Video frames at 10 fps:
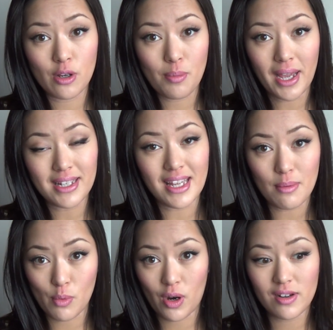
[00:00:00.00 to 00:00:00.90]
to go back and
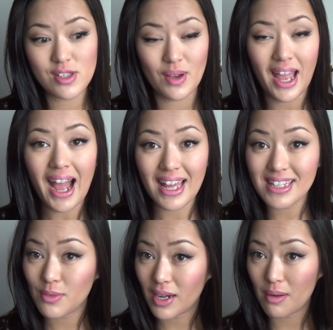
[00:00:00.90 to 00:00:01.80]
get more. So I
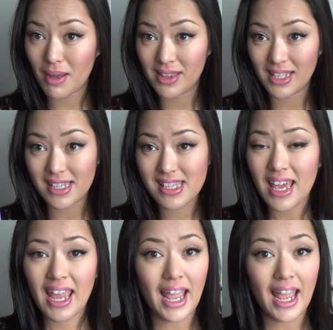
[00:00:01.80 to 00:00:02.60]
highly recommend these.